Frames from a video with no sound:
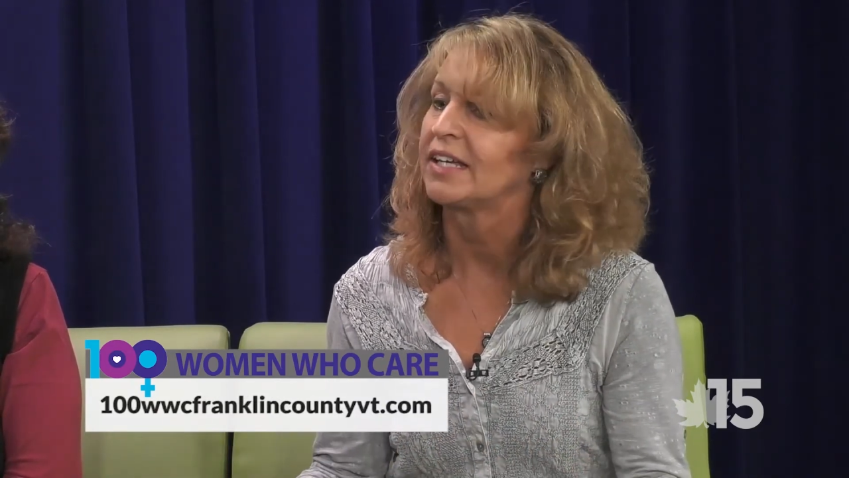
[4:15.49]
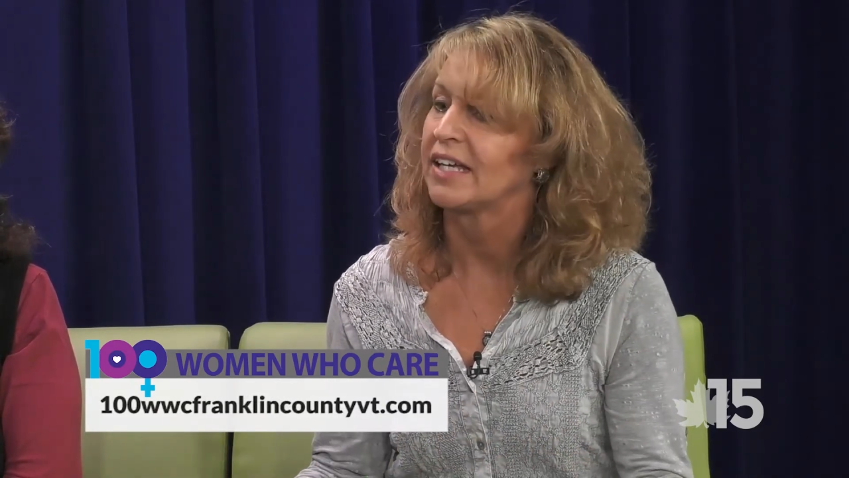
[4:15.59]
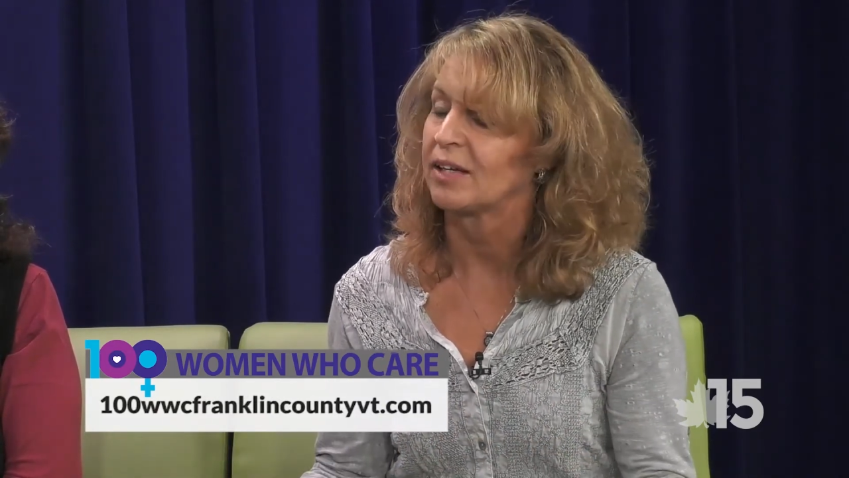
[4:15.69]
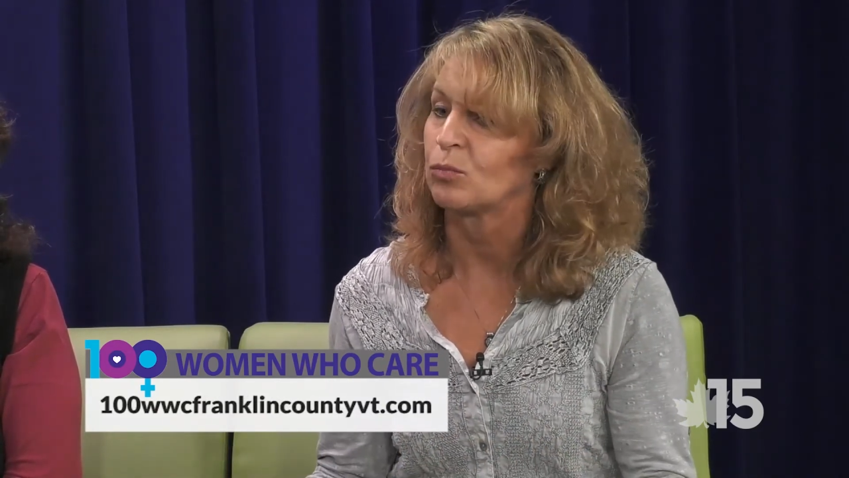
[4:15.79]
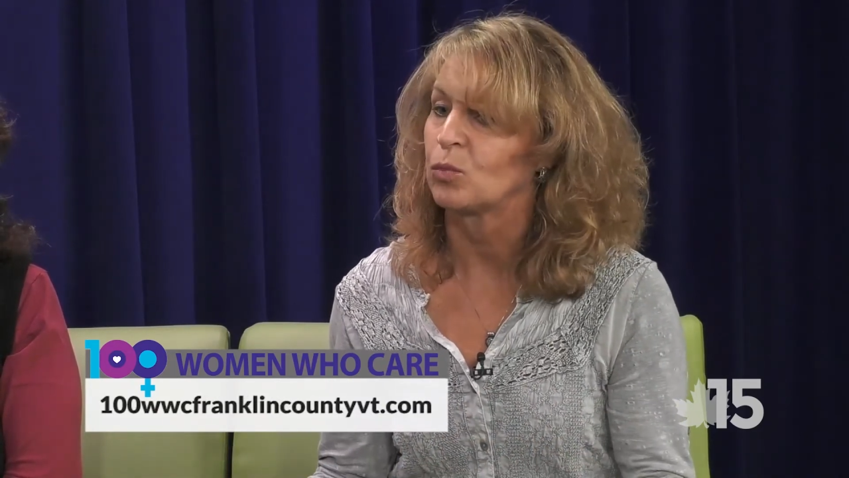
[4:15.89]

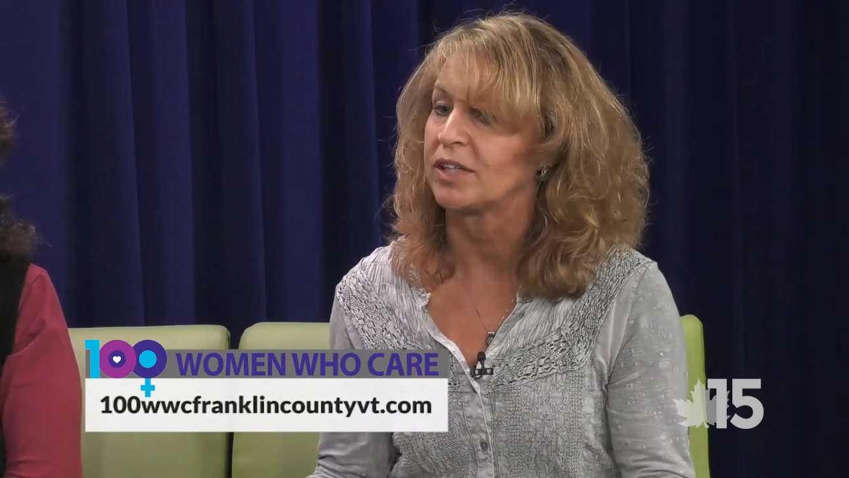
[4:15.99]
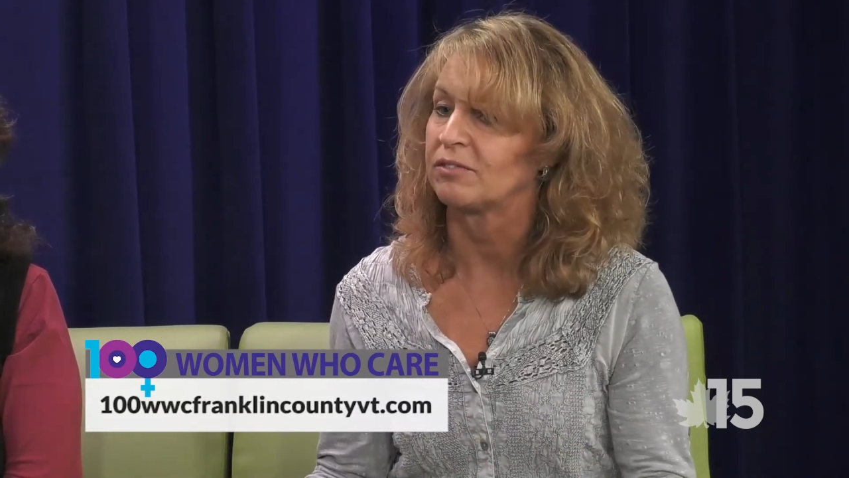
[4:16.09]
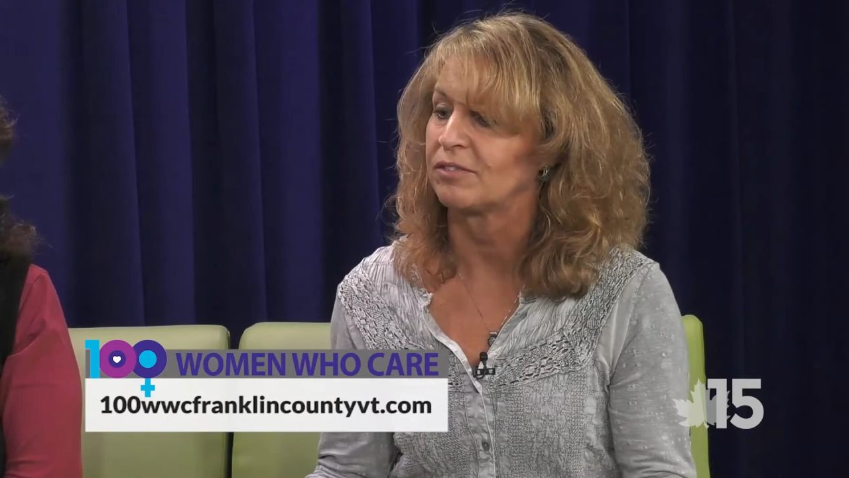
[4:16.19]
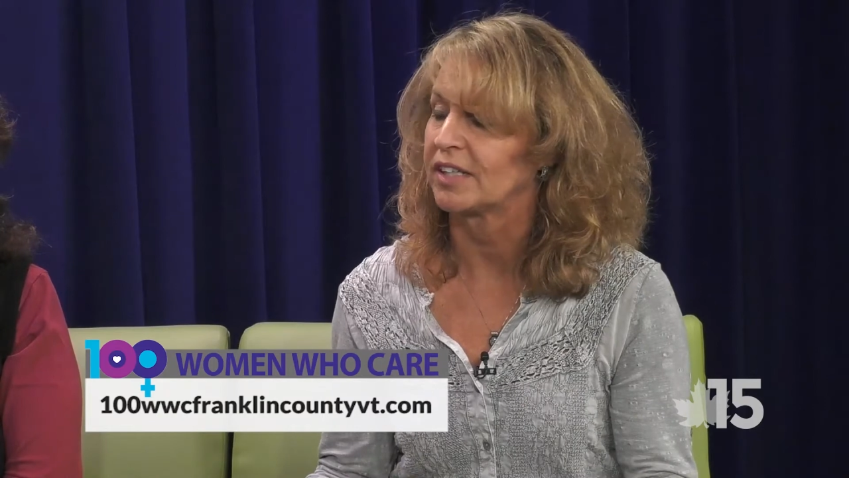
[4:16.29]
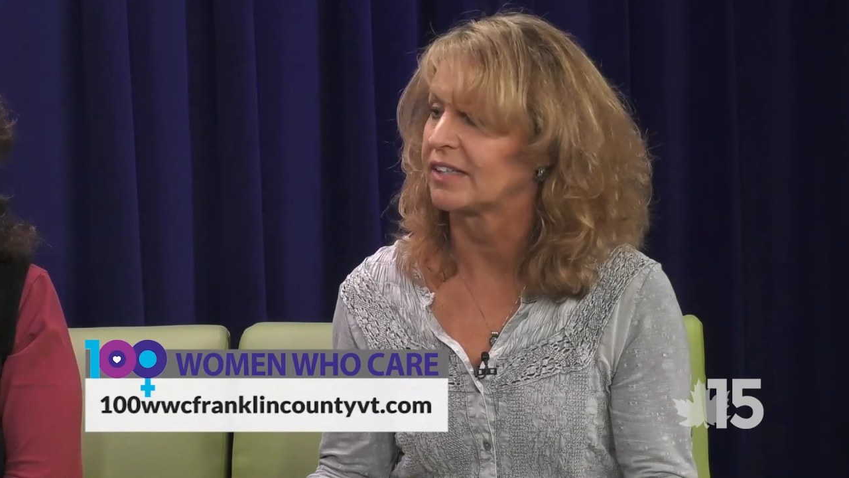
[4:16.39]
and we
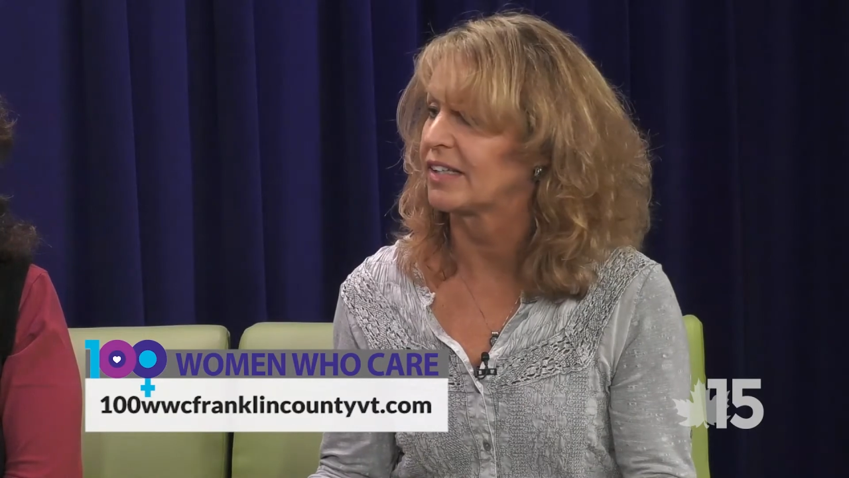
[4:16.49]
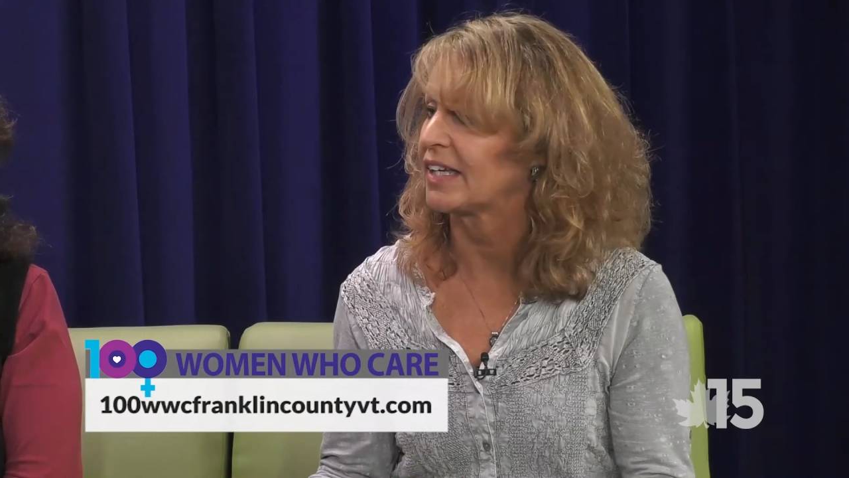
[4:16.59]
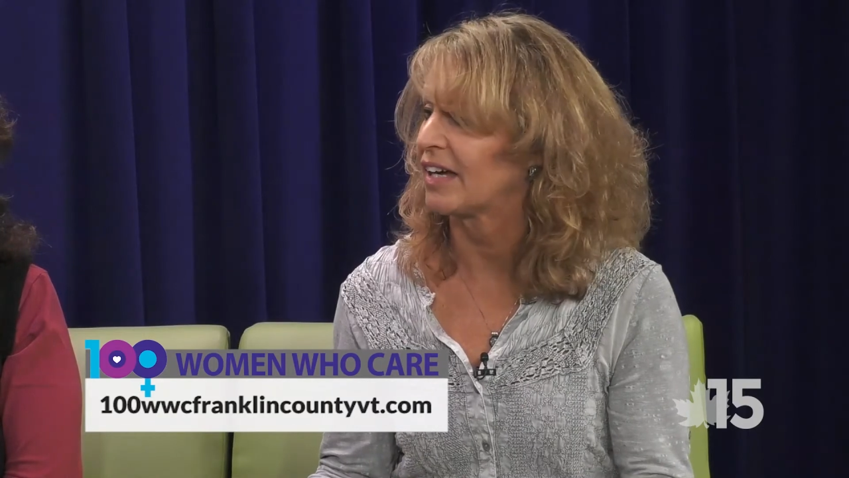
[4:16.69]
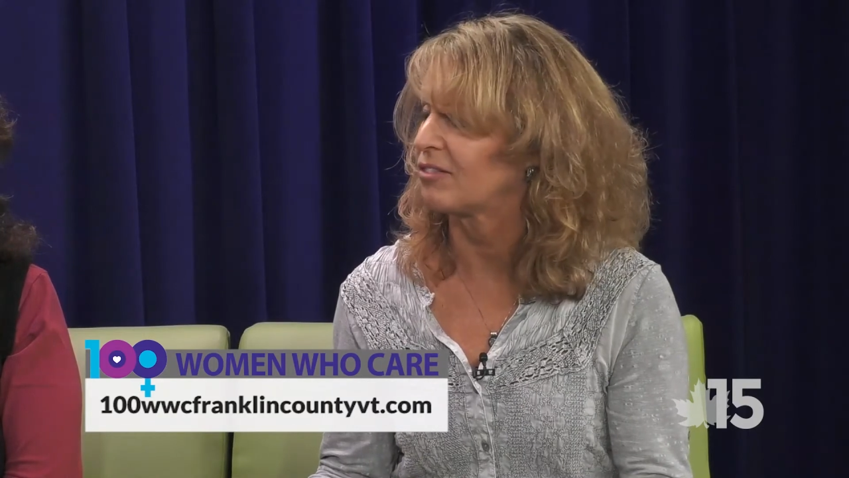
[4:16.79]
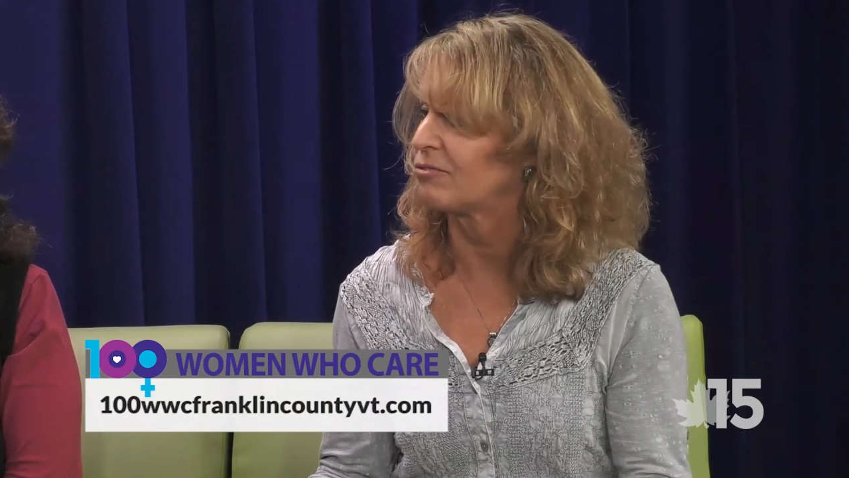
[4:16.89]
really
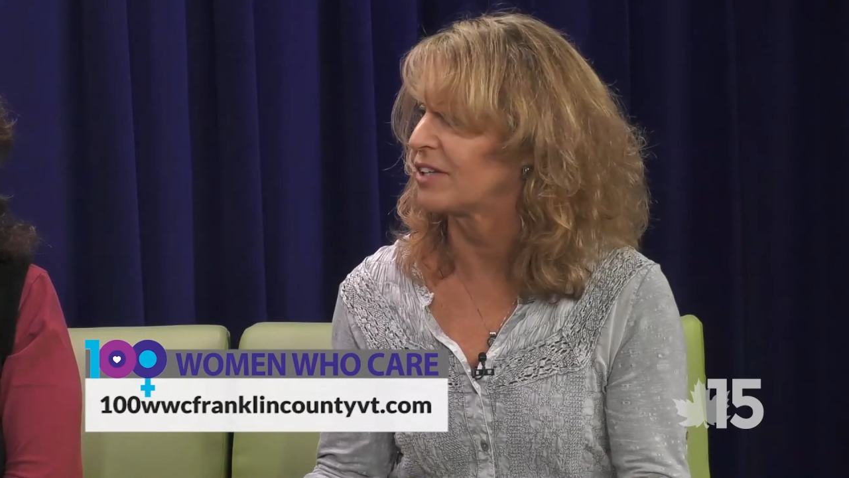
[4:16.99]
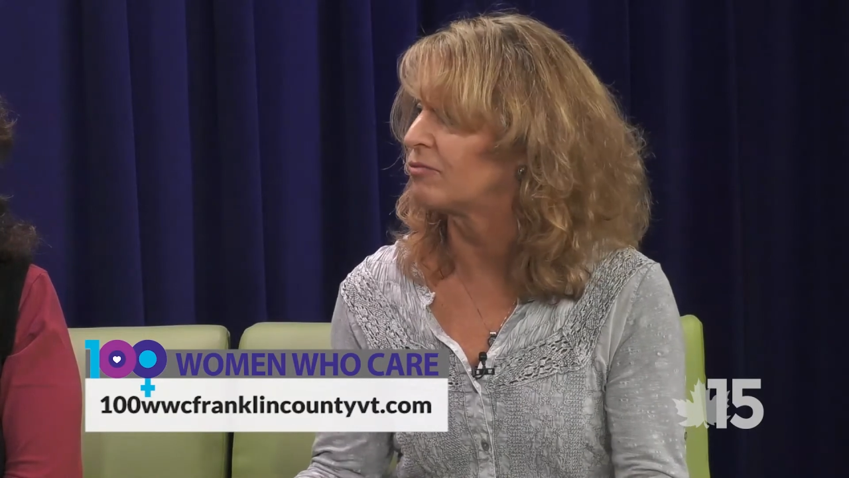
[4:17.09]
have